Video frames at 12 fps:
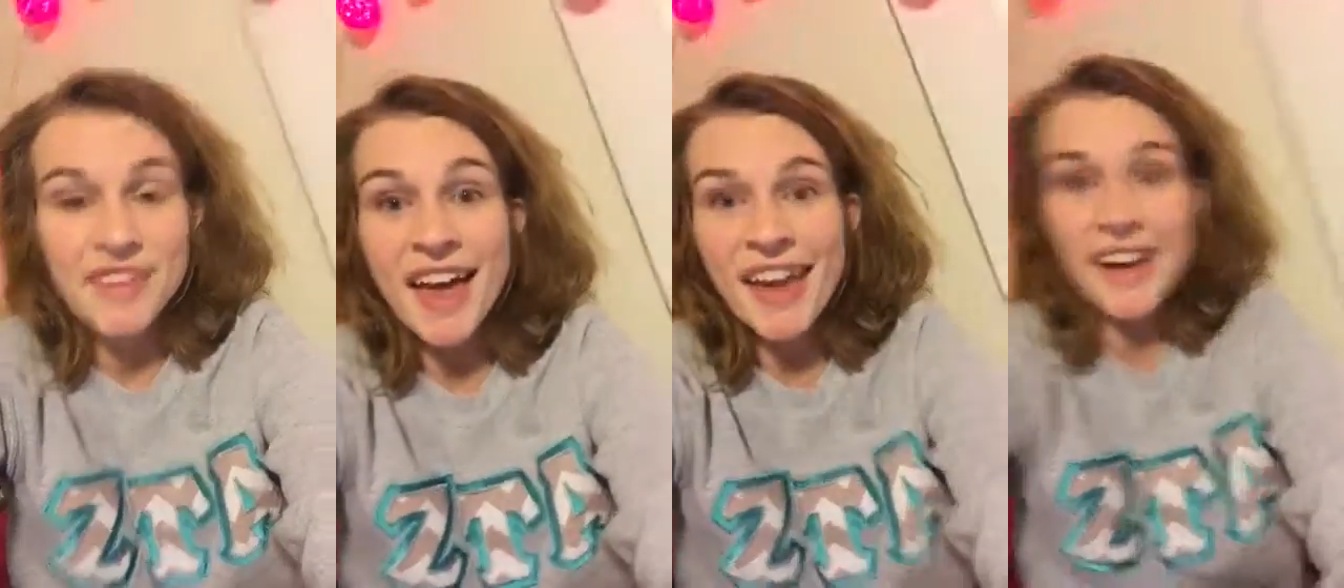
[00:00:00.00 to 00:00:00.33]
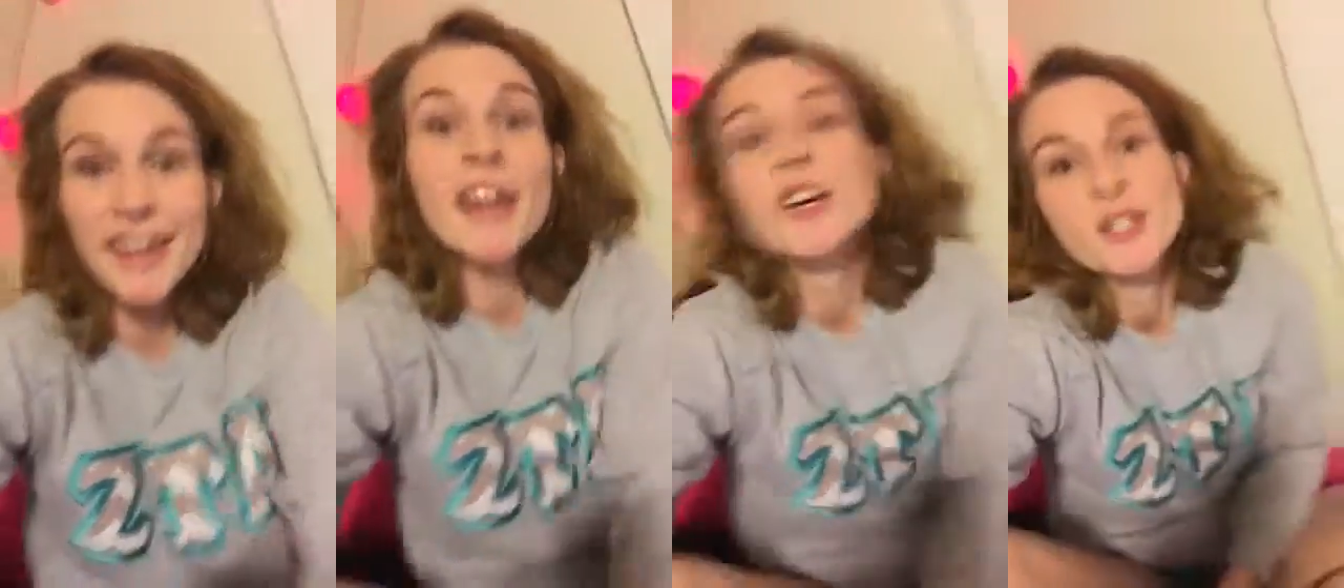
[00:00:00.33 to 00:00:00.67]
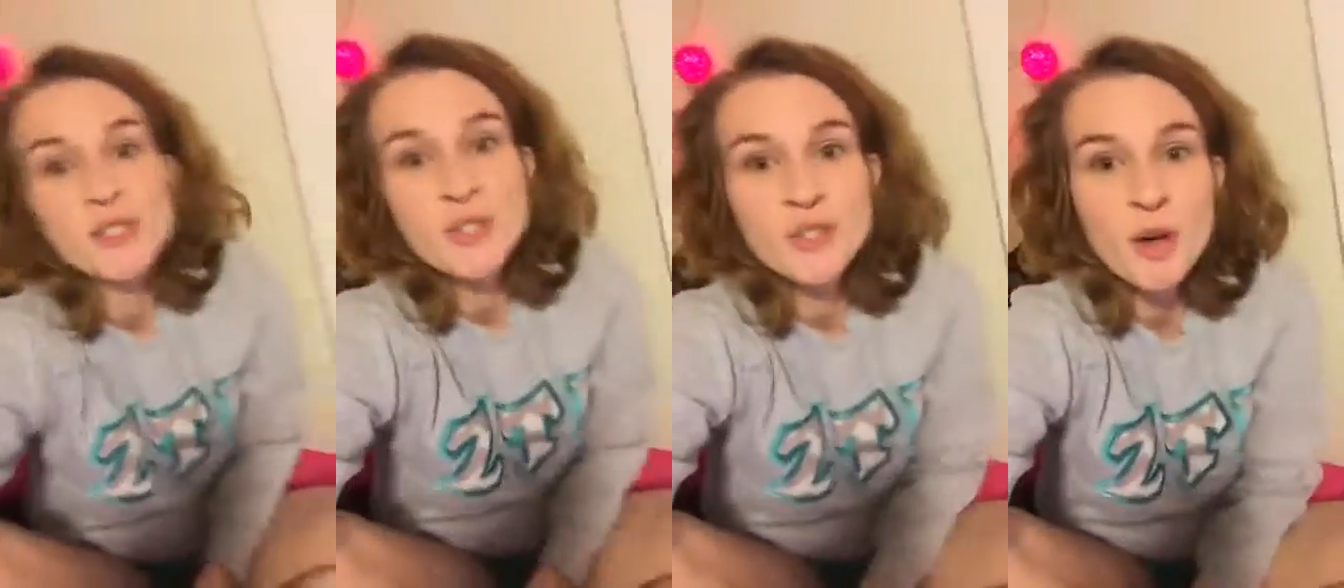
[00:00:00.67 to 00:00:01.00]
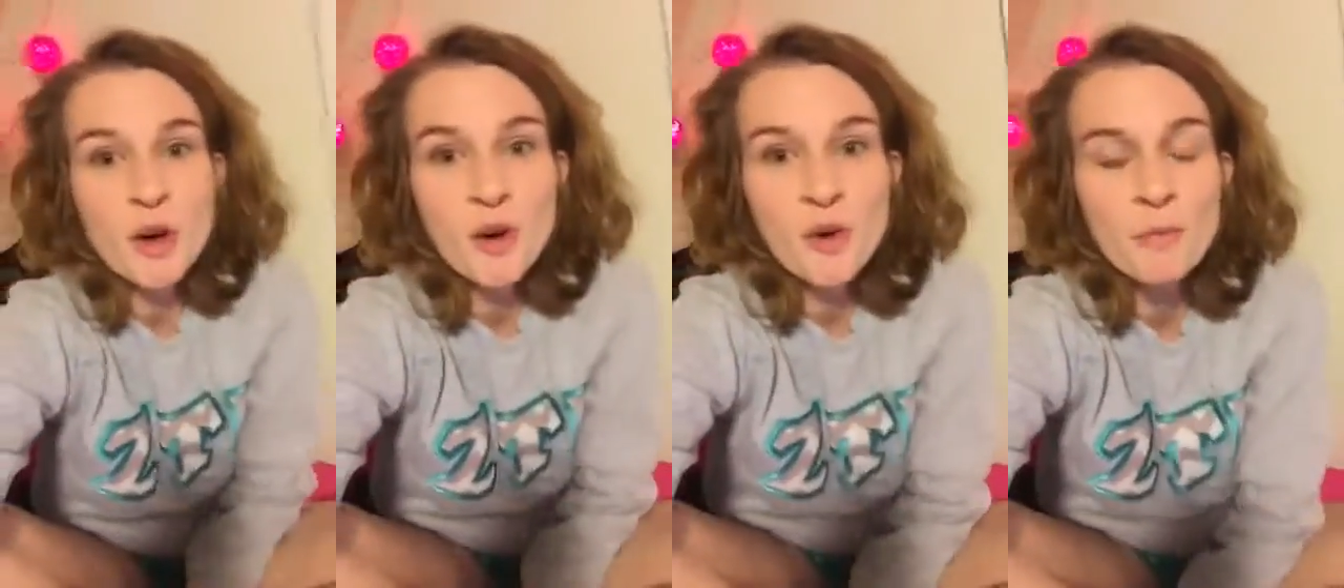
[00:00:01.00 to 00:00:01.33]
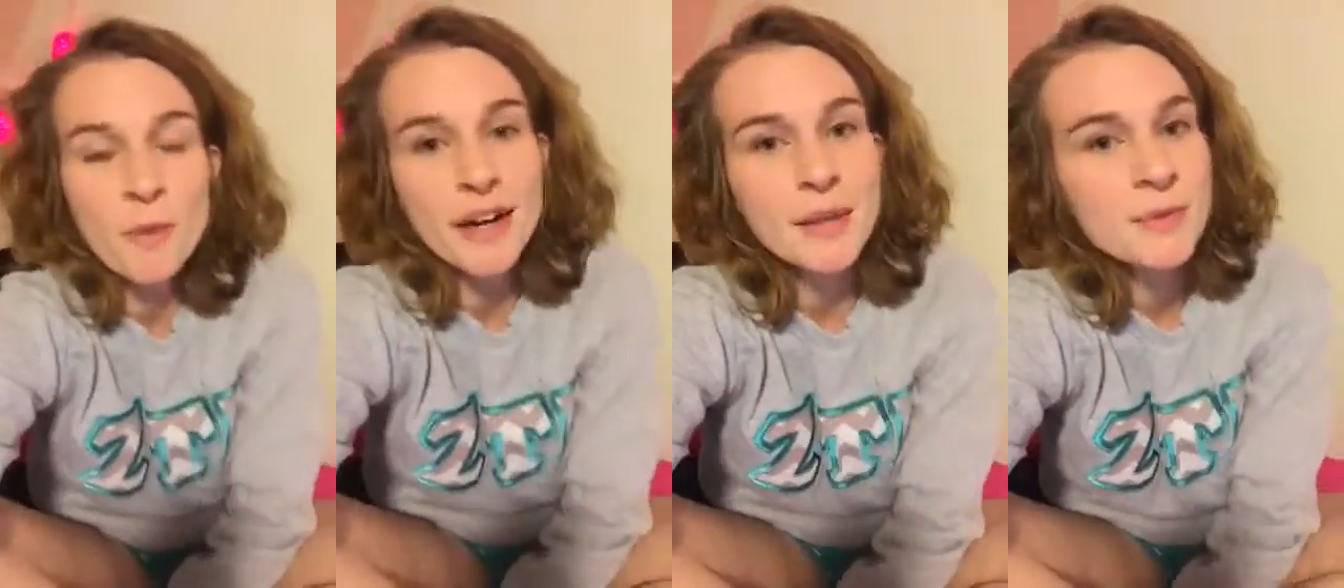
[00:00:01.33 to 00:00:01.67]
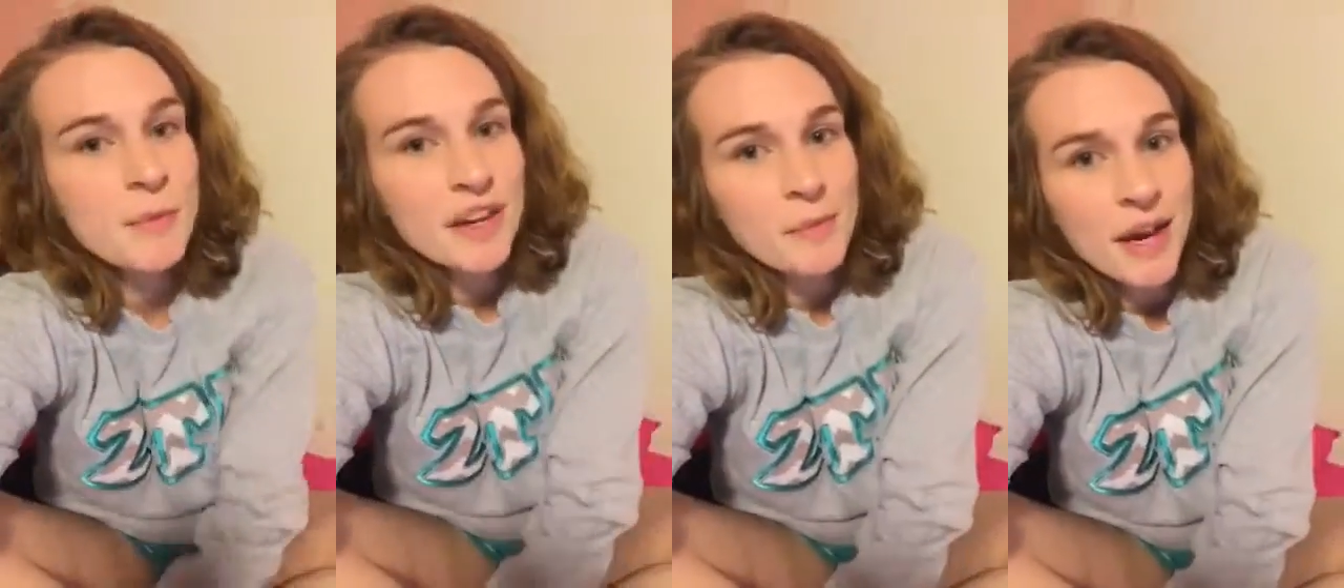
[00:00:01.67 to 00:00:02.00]
Hey, so my name
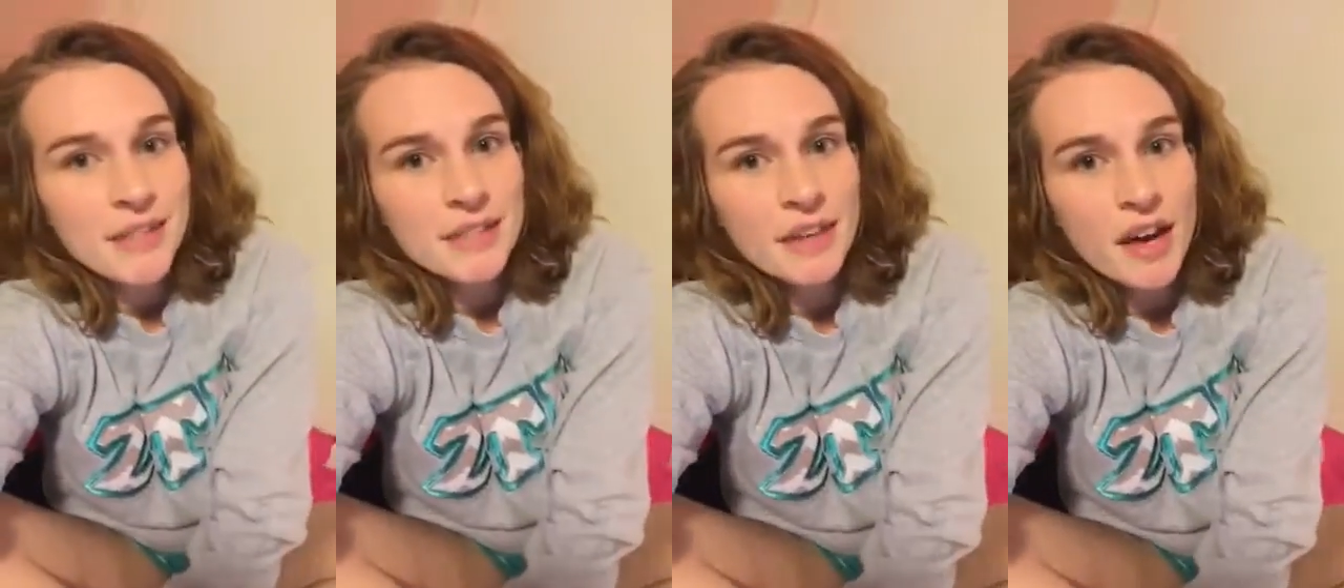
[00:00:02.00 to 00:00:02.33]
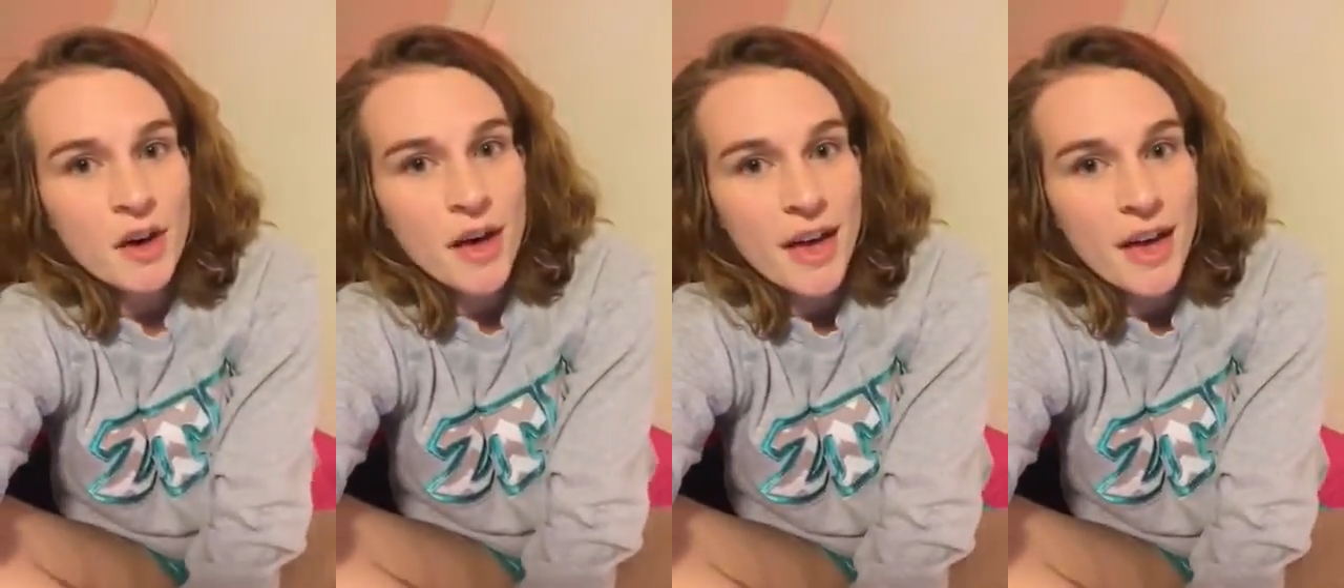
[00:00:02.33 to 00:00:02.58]
is Megan Massengale